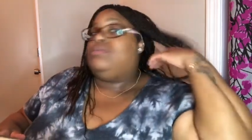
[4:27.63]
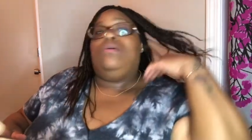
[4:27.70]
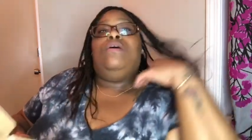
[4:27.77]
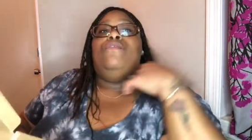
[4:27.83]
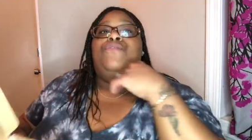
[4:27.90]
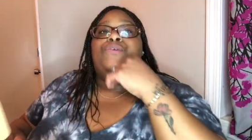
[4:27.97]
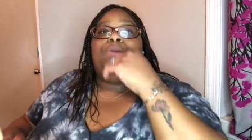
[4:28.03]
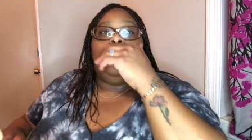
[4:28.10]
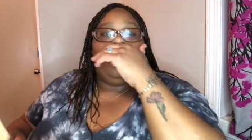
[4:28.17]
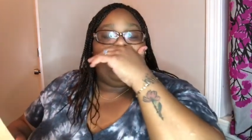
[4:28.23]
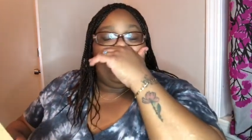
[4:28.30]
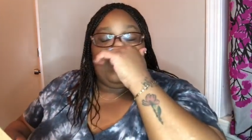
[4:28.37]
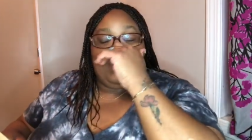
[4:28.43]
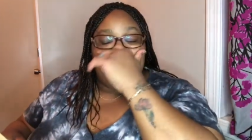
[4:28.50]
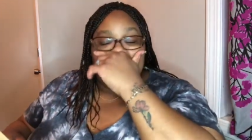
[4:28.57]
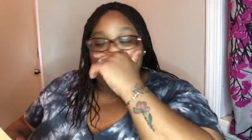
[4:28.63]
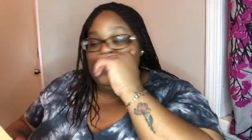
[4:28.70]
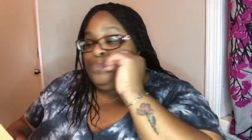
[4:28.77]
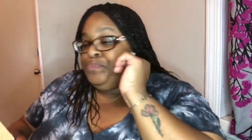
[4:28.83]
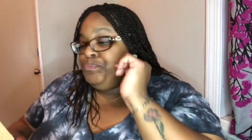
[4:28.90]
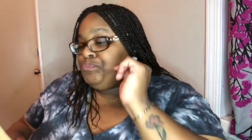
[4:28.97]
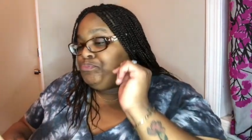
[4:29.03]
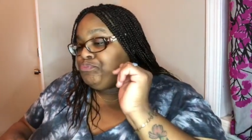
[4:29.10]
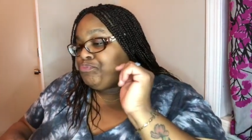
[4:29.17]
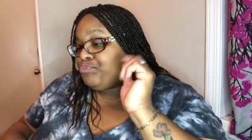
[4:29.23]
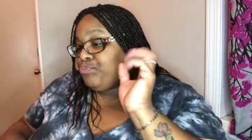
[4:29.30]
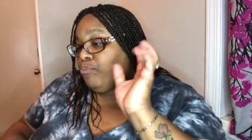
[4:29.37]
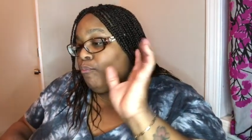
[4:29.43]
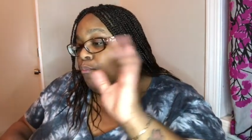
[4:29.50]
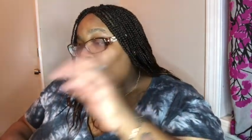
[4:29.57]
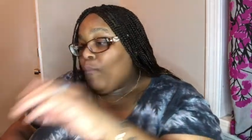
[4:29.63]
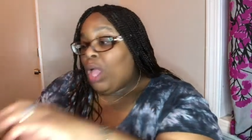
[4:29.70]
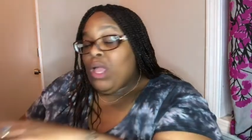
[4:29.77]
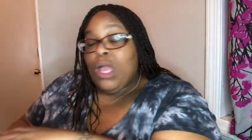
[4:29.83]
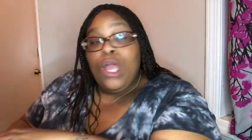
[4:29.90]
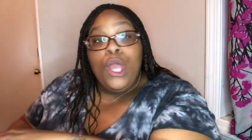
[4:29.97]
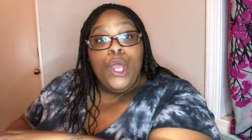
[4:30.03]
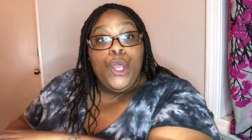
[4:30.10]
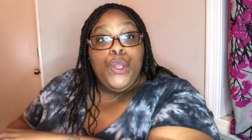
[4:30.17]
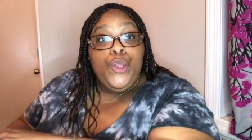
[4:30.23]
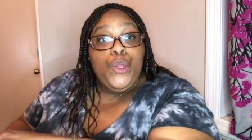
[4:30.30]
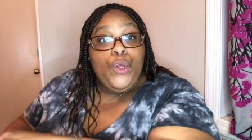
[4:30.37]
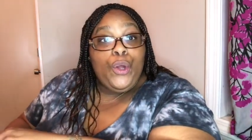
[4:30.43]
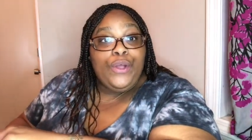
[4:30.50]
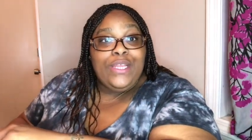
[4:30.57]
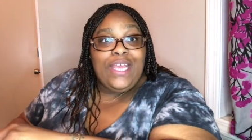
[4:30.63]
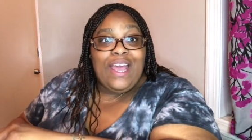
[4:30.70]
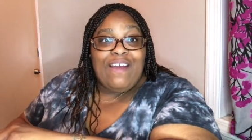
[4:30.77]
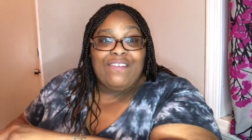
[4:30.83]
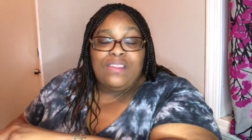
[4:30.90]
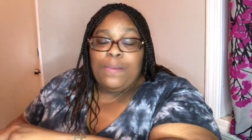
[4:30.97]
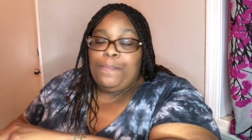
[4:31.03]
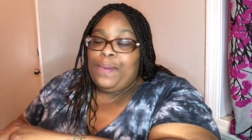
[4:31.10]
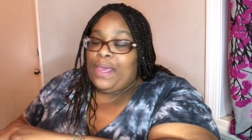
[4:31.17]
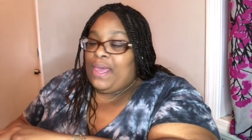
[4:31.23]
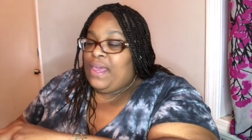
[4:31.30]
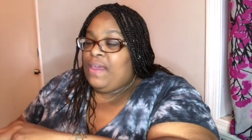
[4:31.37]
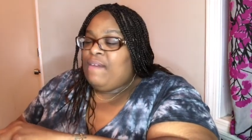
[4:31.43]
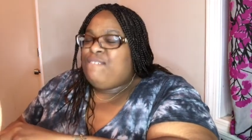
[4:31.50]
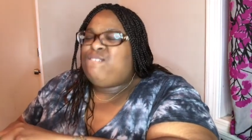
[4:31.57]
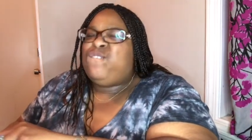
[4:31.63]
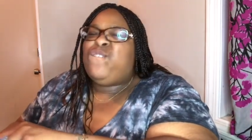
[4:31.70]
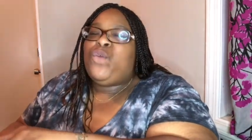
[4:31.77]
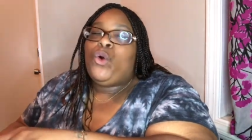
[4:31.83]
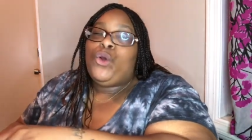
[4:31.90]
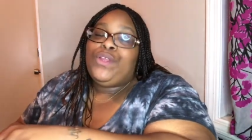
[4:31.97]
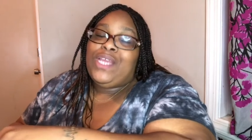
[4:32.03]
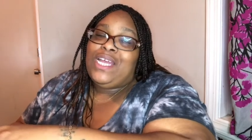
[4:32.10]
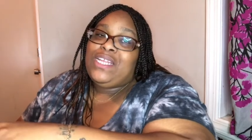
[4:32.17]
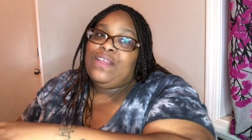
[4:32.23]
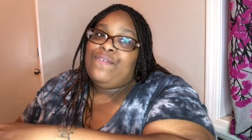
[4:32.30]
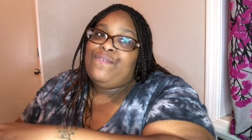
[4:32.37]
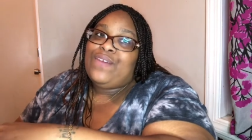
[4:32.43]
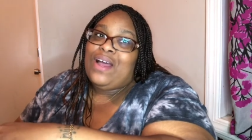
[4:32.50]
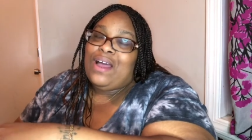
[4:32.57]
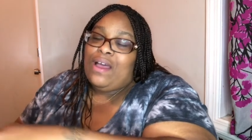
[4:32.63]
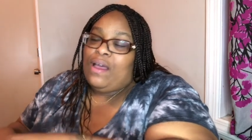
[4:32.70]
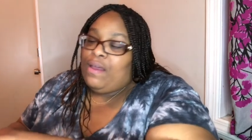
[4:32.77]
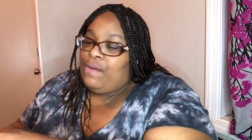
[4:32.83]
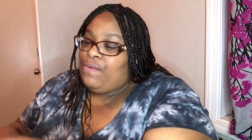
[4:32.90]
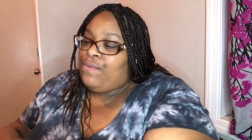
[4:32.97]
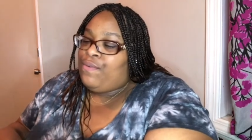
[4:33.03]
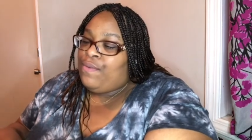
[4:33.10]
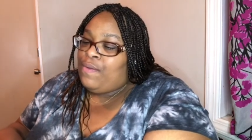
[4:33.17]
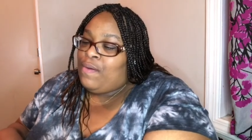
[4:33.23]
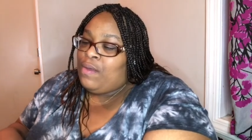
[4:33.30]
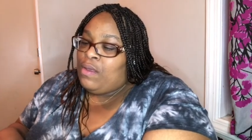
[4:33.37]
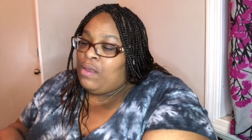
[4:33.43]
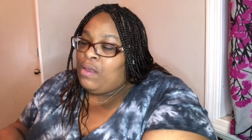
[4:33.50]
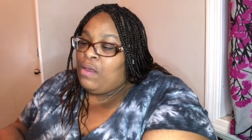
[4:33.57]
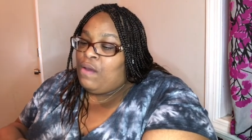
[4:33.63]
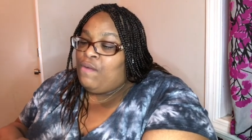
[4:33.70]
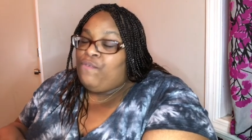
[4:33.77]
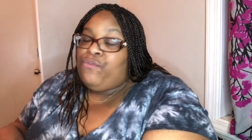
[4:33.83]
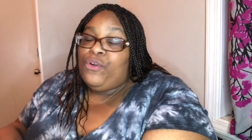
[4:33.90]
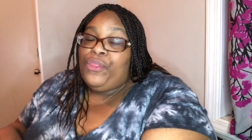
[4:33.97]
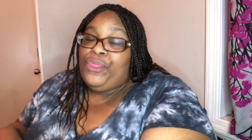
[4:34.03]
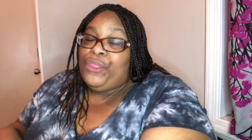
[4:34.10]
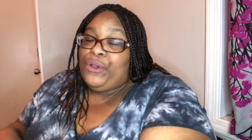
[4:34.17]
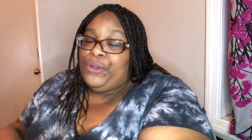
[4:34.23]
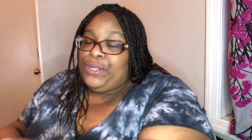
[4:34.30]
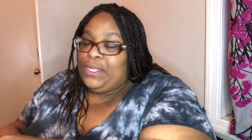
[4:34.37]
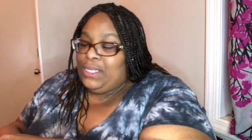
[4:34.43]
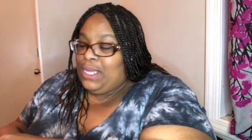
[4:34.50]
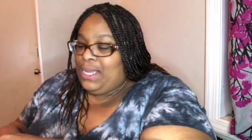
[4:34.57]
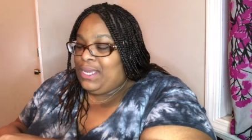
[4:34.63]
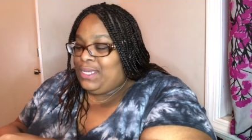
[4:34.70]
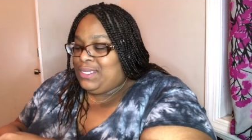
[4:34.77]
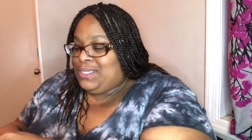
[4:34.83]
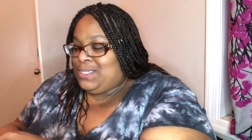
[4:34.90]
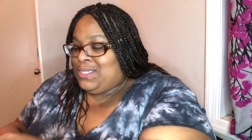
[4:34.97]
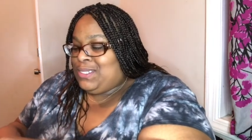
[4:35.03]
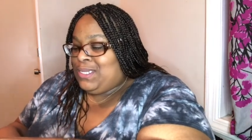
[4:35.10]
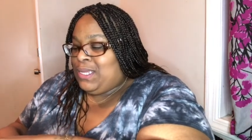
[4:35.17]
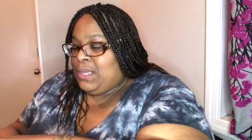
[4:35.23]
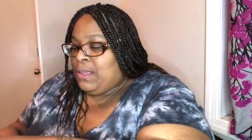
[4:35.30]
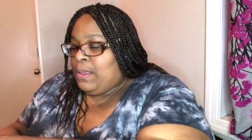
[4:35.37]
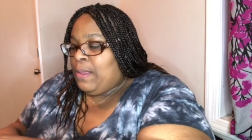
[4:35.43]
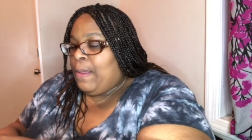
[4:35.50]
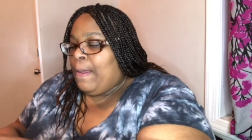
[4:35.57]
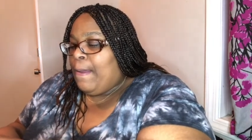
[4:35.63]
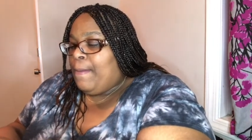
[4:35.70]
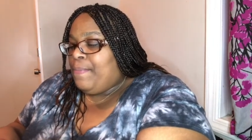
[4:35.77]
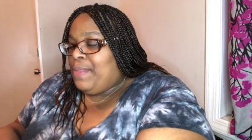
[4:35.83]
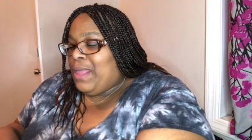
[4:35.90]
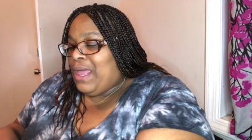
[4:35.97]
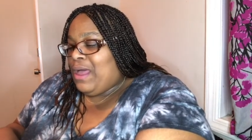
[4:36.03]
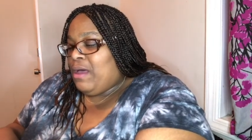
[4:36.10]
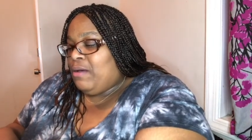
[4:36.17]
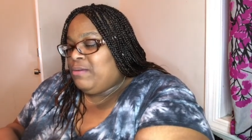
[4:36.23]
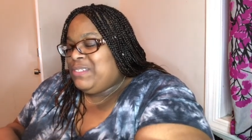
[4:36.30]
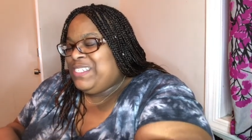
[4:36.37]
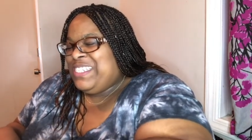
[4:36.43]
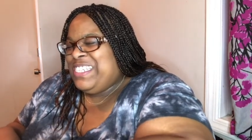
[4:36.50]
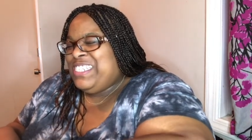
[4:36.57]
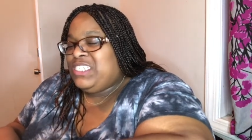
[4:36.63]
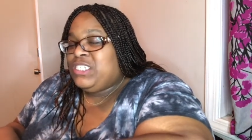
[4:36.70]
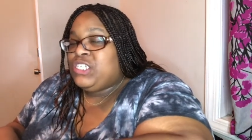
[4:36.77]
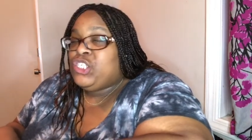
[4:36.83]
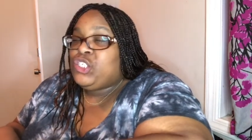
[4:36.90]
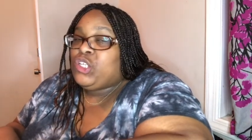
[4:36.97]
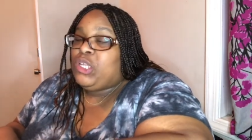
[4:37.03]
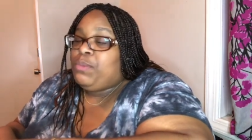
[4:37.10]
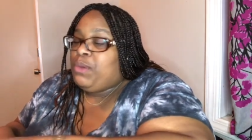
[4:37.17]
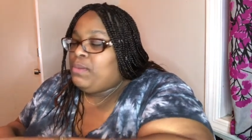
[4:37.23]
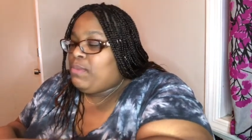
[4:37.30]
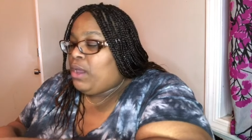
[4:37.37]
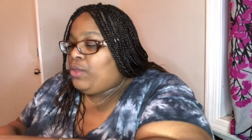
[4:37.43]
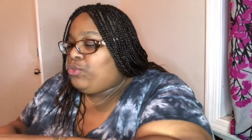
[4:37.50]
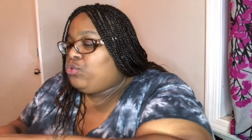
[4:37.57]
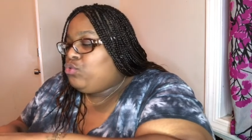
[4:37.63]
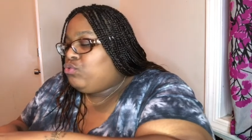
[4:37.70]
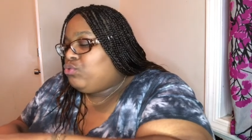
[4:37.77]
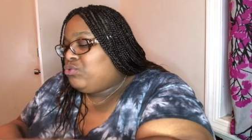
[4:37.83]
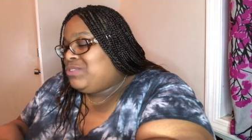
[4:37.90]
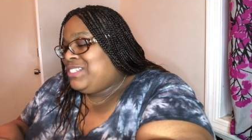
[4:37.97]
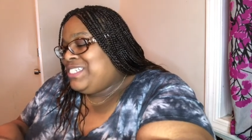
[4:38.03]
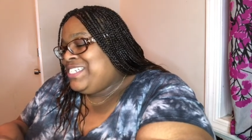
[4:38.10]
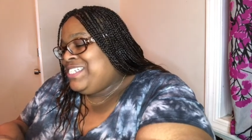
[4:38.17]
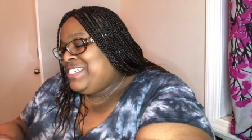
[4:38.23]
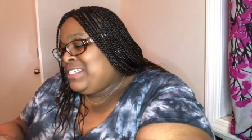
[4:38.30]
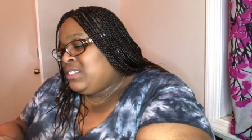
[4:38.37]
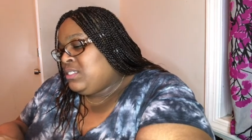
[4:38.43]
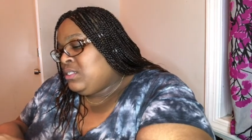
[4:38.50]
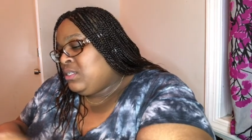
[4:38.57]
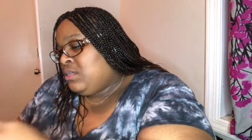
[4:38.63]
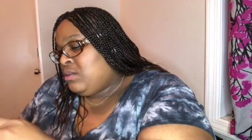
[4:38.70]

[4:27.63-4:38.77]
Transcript: of Curology, you only have to pay $4.95 for 30 days. Now, since this is going to be my new routine,